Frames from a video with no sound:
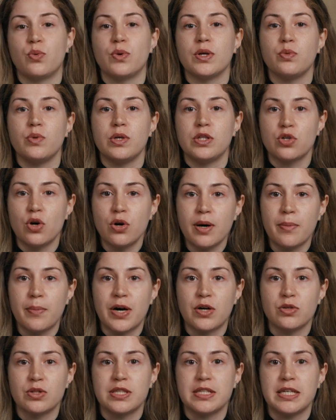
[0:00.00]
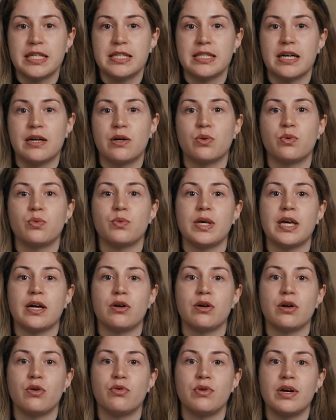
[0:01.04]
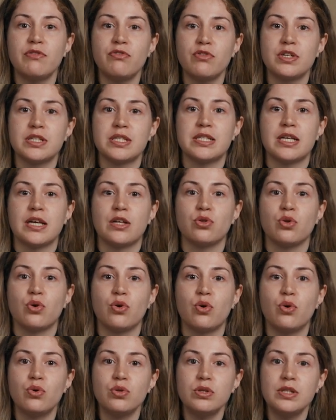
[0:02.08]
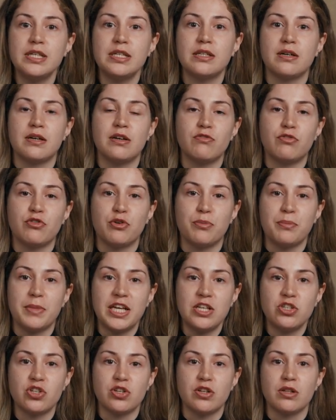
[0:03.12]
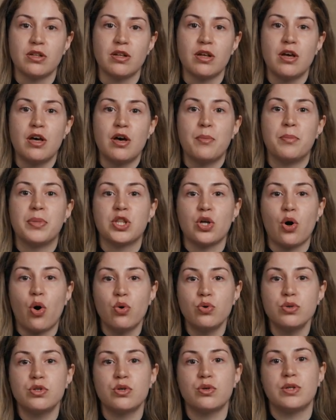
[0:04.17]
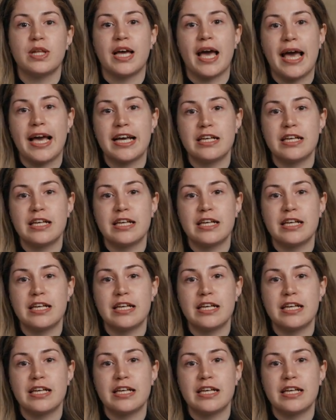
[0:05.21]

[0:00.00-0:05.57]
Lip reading: when we talk about data, we are referencing not only the information, but also the